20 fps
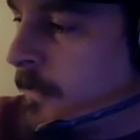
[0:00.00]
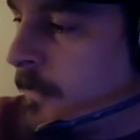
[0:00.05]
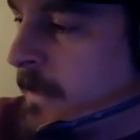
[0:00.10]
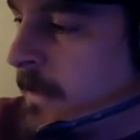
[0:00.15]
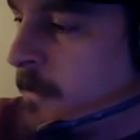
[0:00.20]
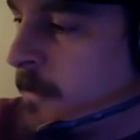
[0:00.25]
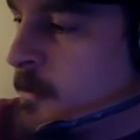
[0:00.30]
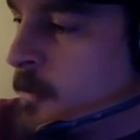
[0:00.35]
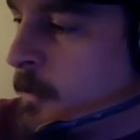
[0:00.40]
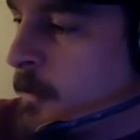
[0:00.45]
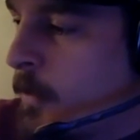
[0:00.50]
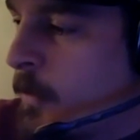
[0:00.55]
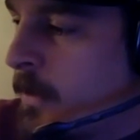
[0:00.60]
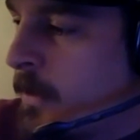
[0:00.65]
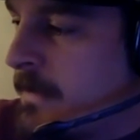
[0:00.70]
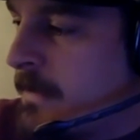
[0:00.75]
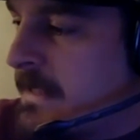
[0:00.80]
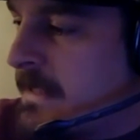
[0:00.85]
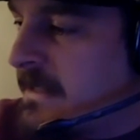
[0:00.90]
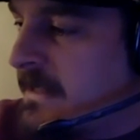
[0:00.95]
he was
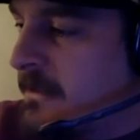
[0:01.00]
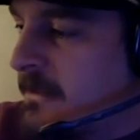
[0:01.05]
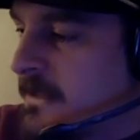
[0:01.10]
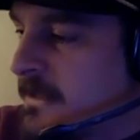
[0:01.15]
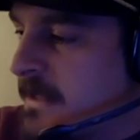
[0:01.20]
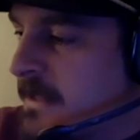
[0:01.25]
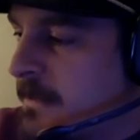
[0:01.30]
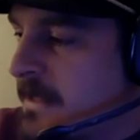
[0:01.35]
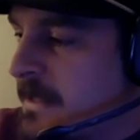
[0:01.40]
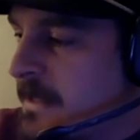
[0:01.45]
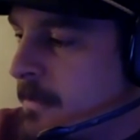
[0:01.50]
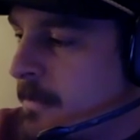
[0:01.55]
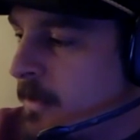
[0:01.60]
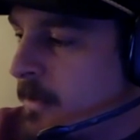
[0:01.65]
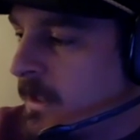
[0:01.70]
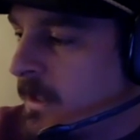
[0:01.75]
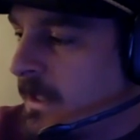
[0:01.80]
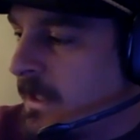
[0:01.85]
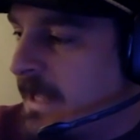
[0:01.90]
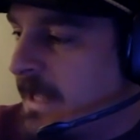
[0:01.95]
reported missing on September
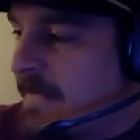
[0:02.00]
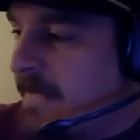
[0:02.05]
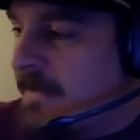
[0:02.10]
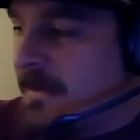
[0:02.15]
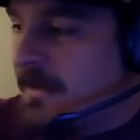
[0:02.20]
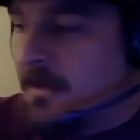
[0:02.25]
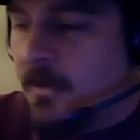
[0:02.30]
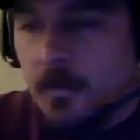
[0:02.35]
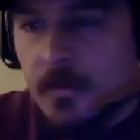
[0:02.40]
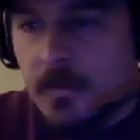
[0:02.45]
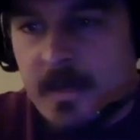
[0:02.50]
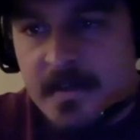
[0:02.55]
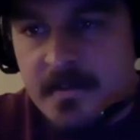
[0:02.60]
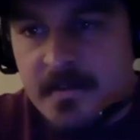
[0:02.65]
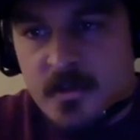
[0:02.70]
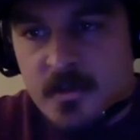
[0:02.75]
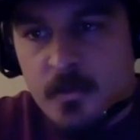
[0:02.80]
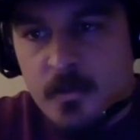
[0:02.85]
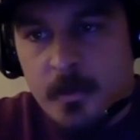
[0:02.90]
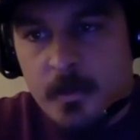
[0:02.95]
11th,
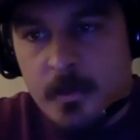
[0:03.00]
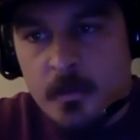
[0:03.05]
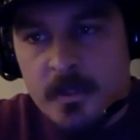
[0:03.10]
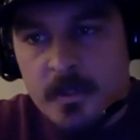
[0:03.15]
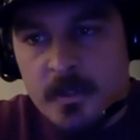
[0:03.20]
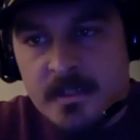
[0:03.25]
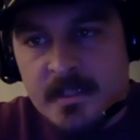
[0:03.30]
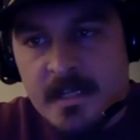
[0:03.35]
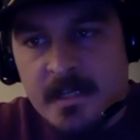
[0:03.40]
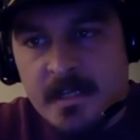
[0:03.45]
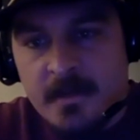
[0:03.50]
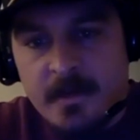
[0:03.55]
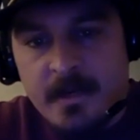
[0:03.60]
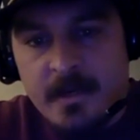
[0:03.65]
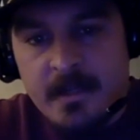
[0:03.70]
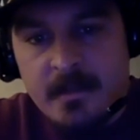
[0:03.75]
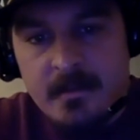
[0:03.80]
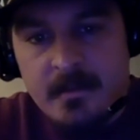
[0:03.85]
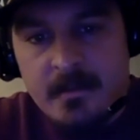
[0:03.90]
2021. Is that correct?